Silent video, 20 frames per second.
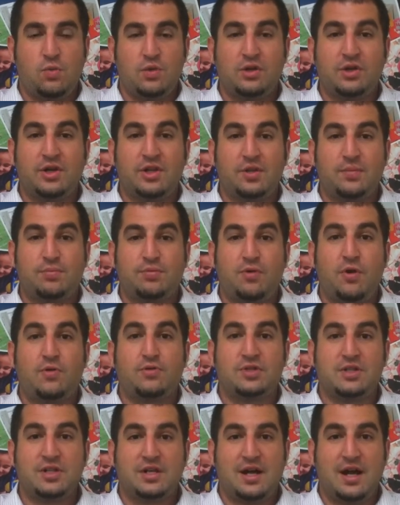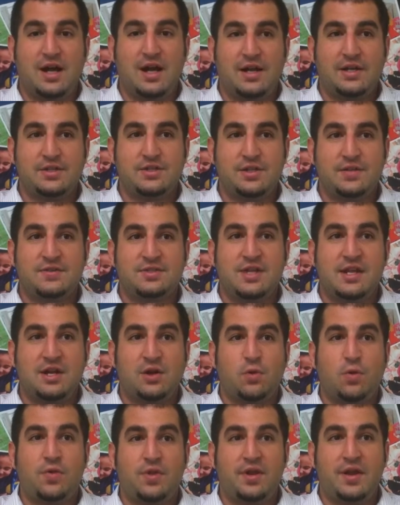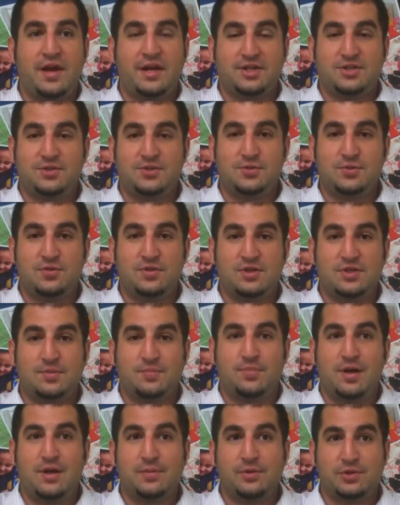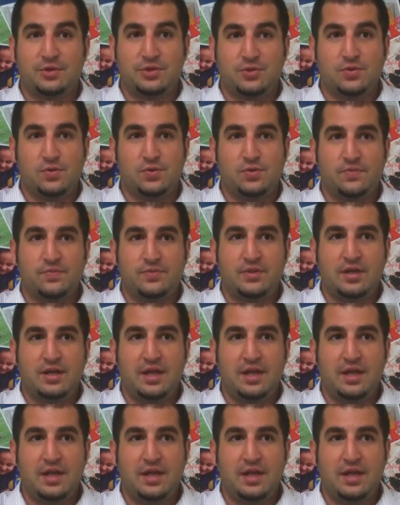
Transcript: we look at the pros and cons of sending an Orthodox student to public school,